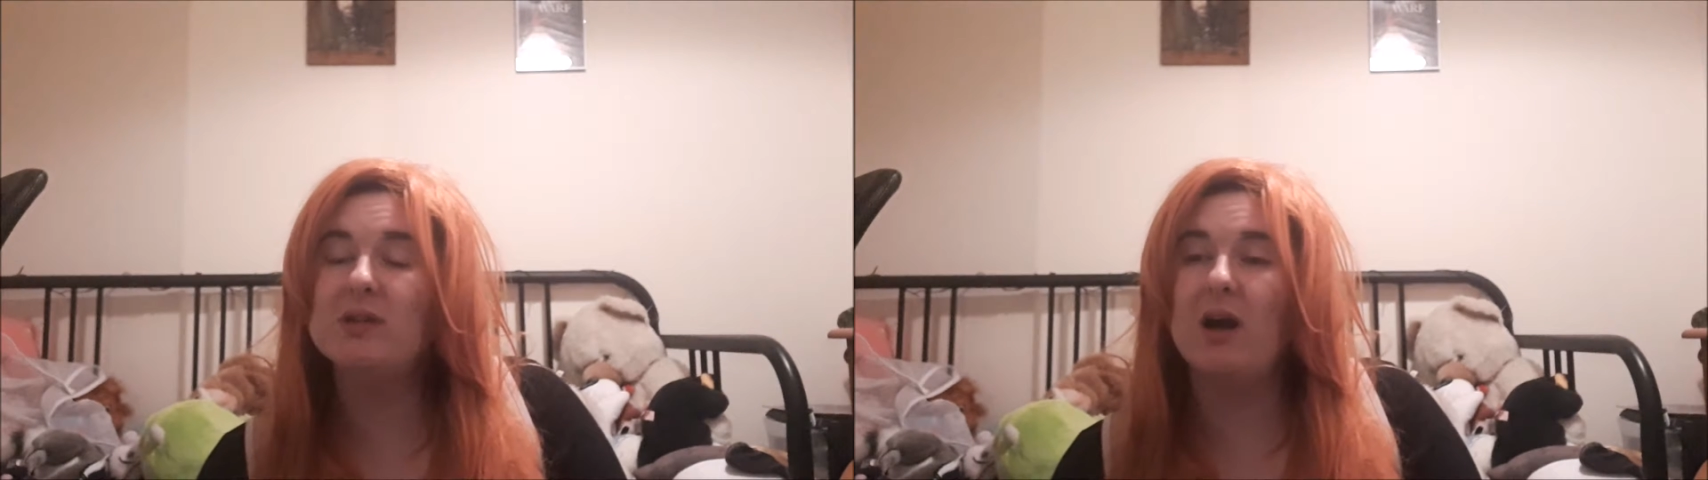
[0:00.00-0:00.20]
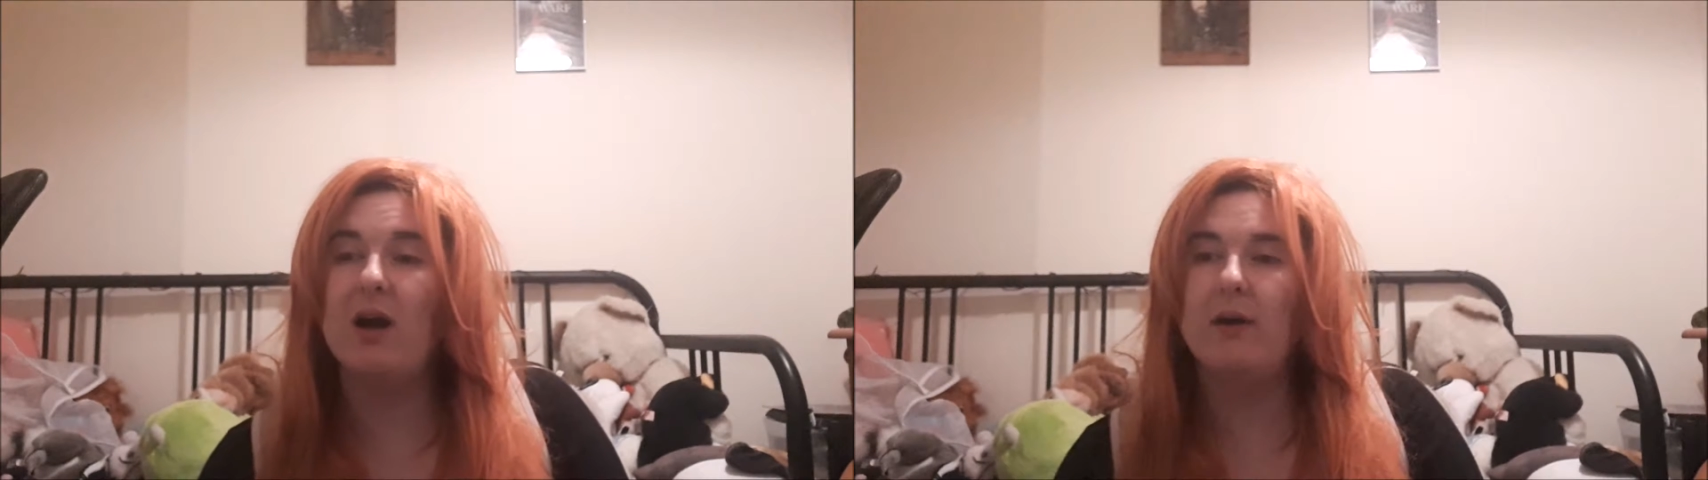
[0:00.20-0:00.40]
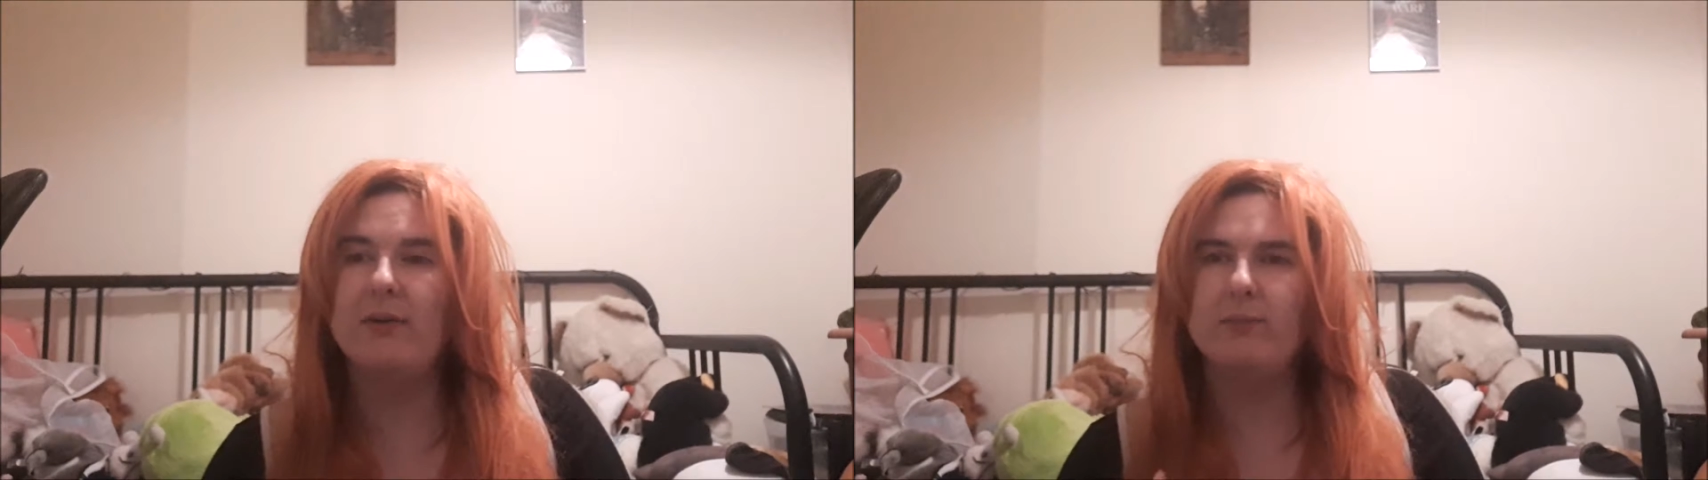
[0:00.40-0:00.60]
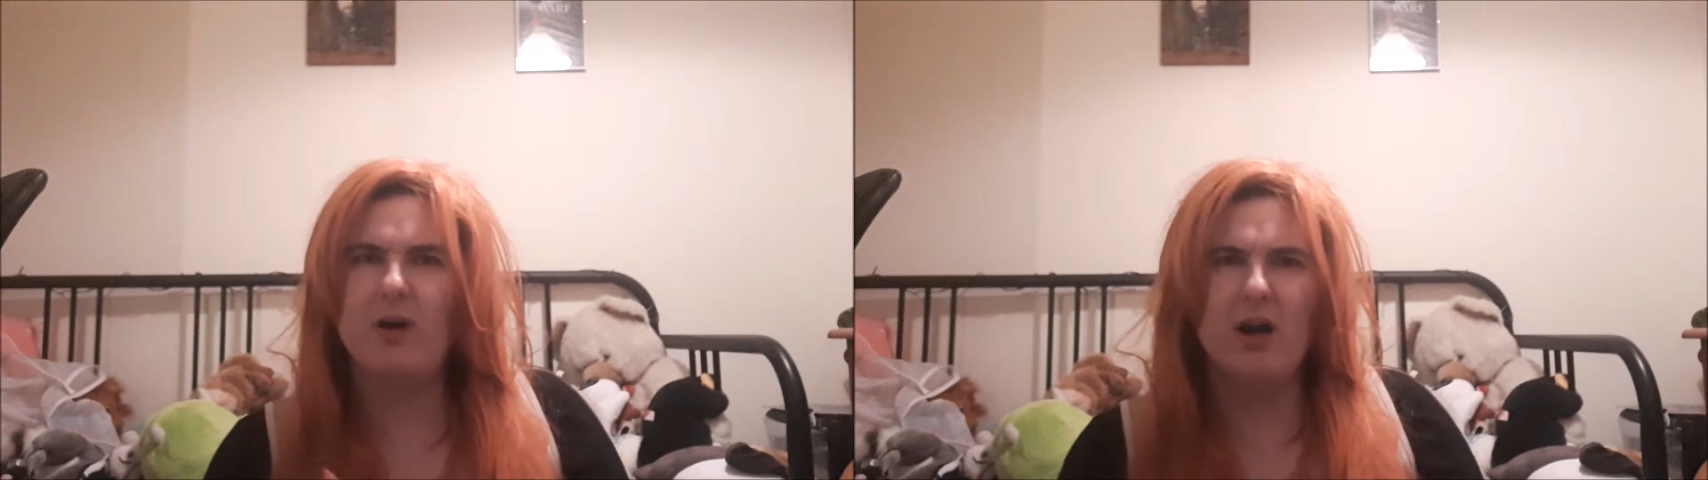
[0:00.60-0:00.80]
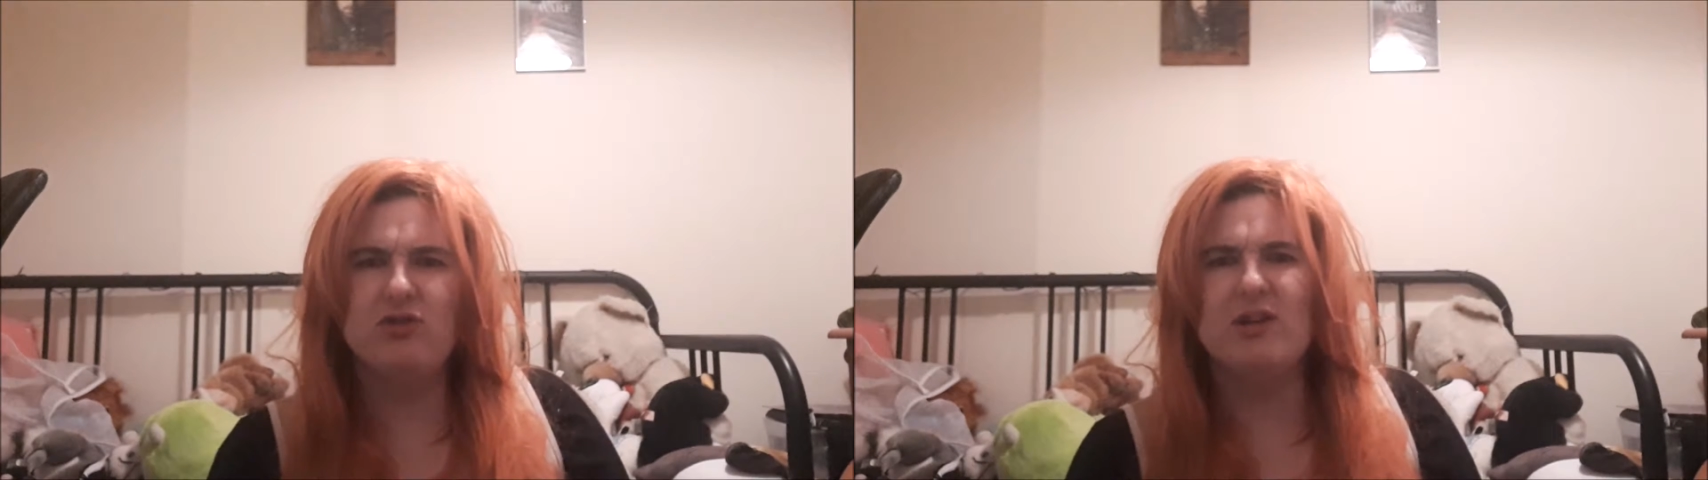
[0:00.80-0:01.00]
the
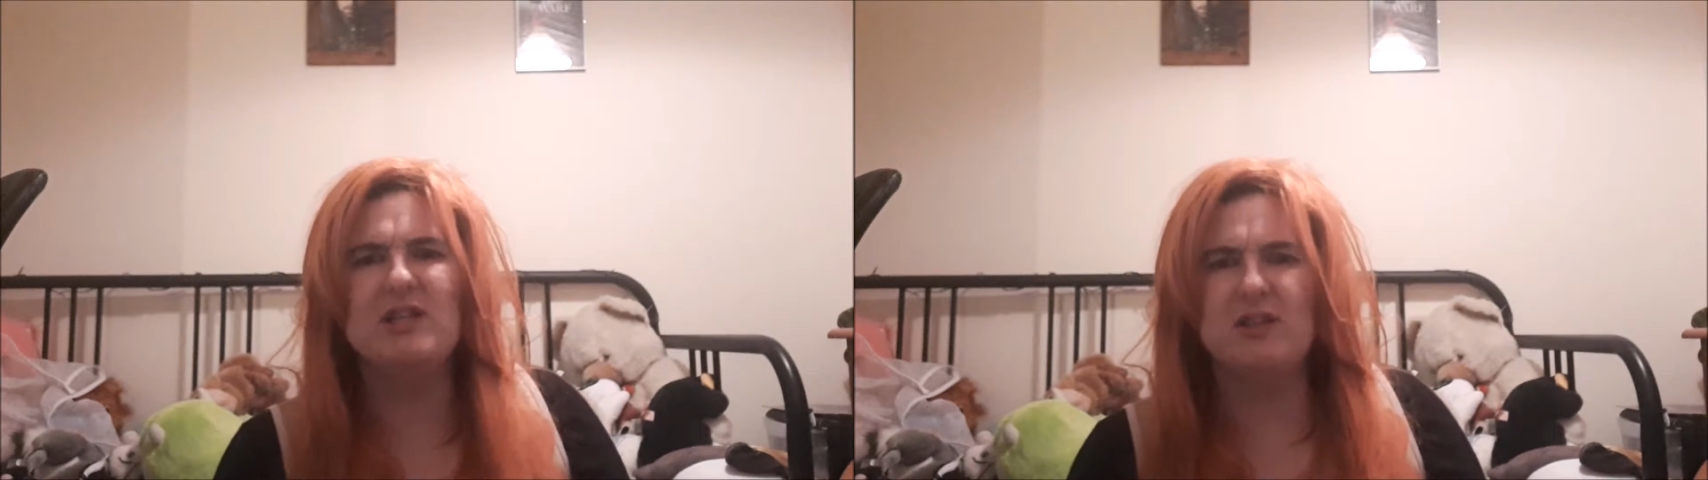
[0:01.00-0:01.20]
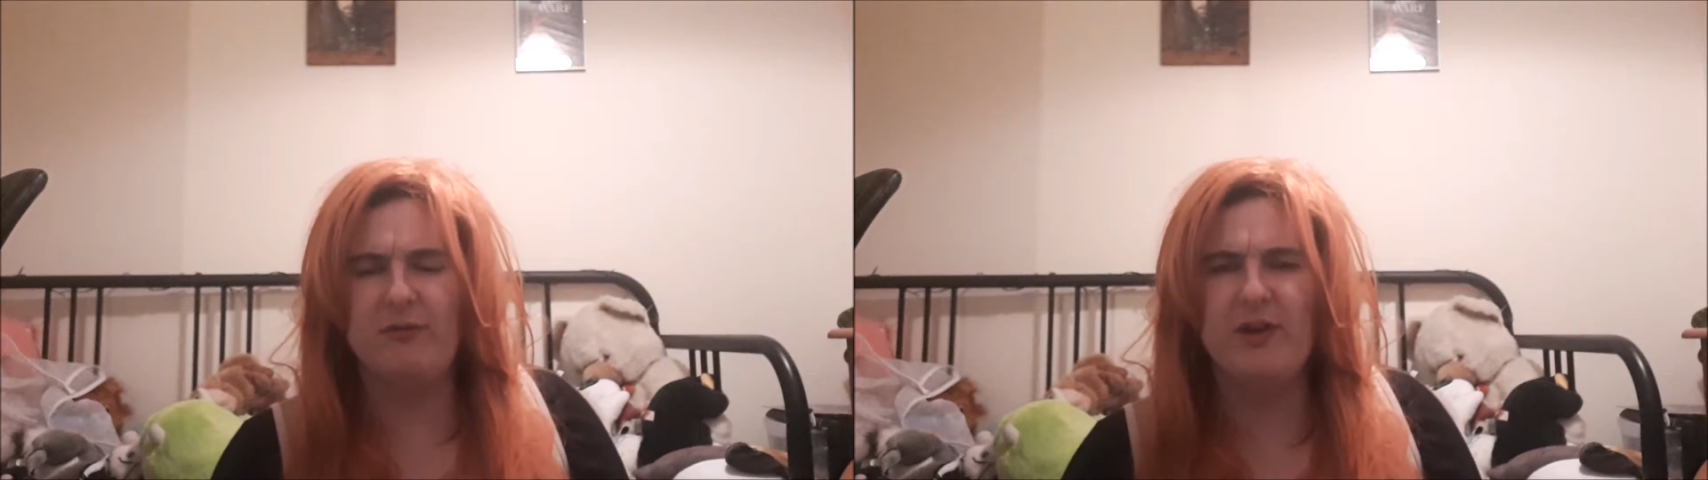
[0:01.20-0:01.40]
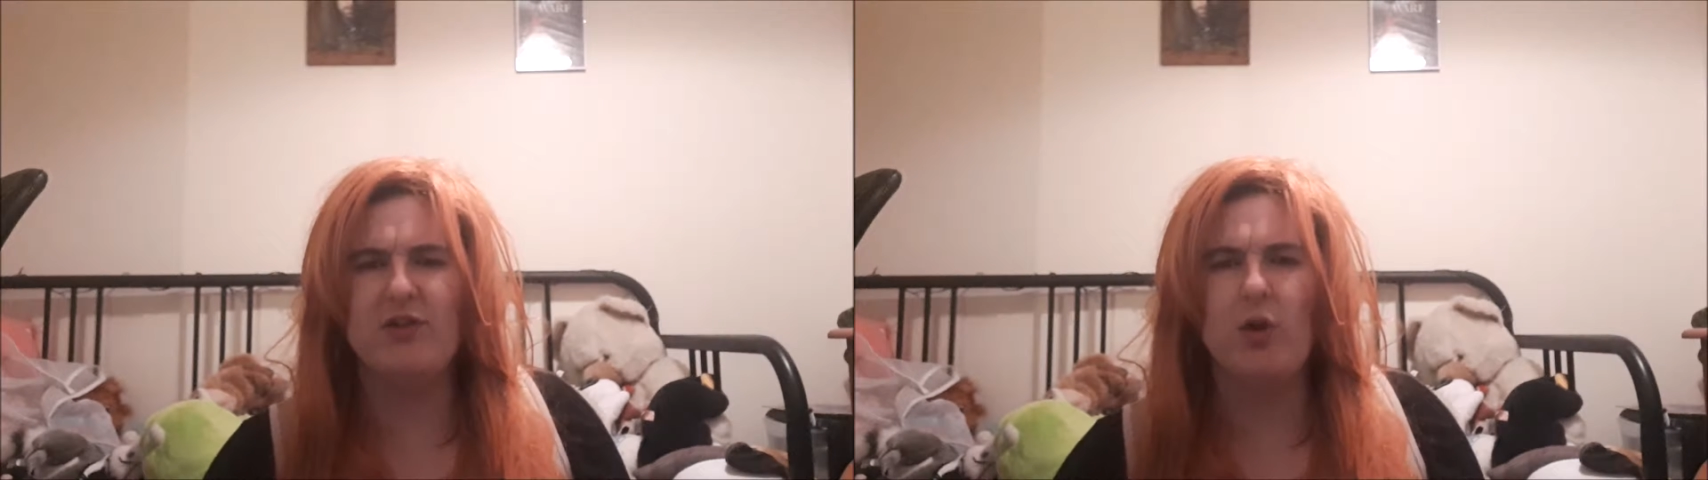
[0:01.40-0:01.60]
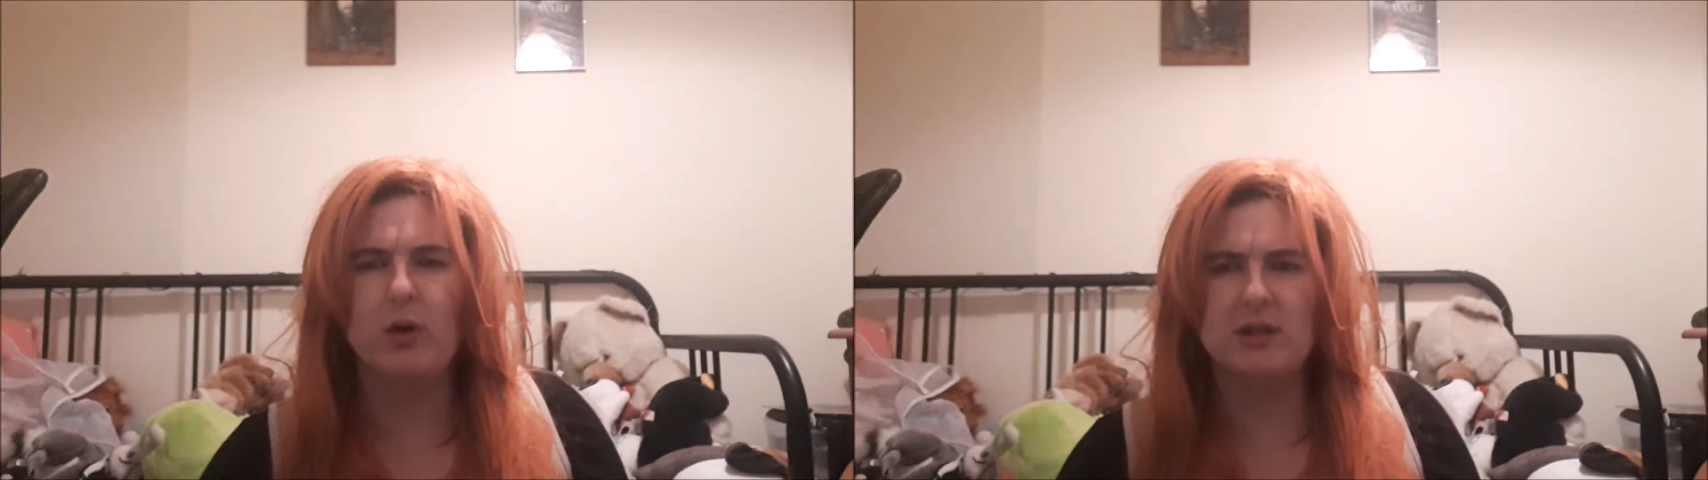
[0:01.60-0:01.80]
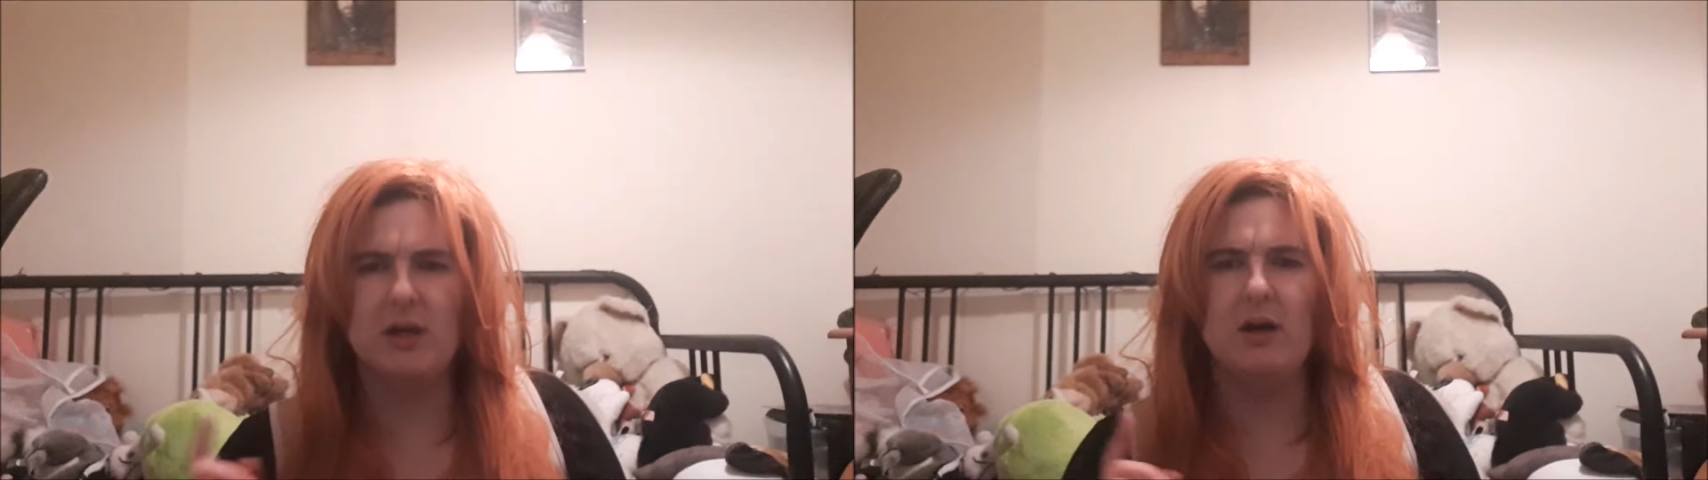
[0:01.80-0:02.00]
guy dressed as the 5th
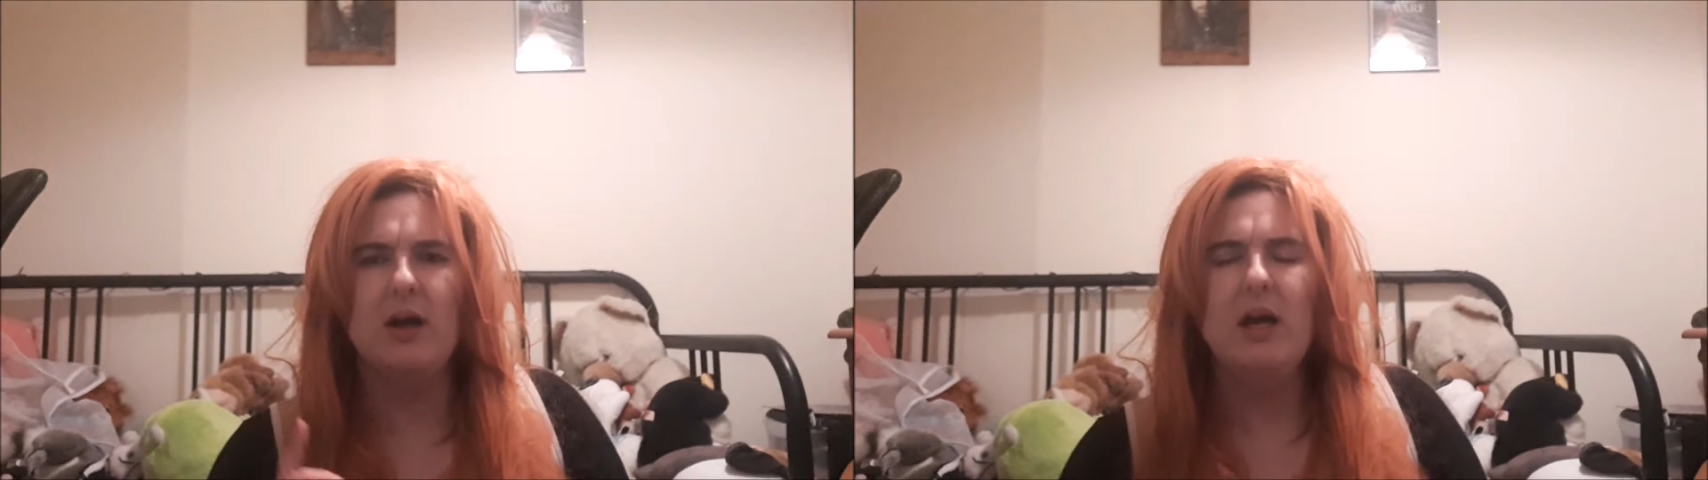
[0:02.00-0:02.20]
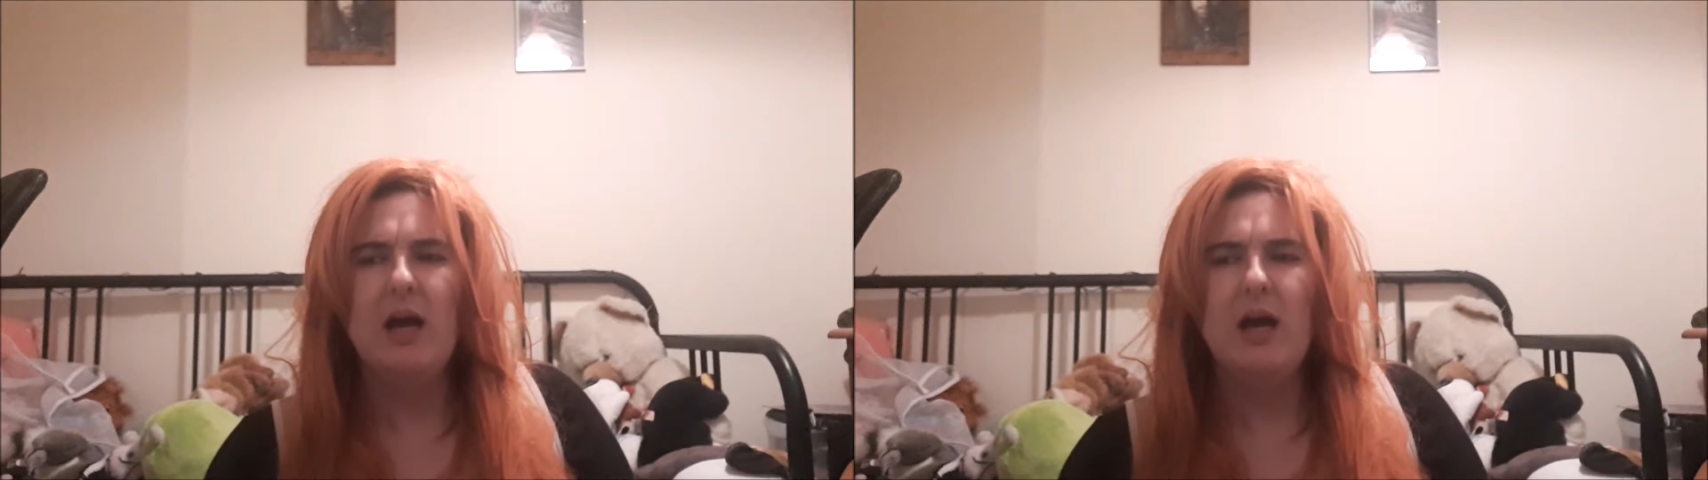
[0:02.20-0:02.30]
Doctor,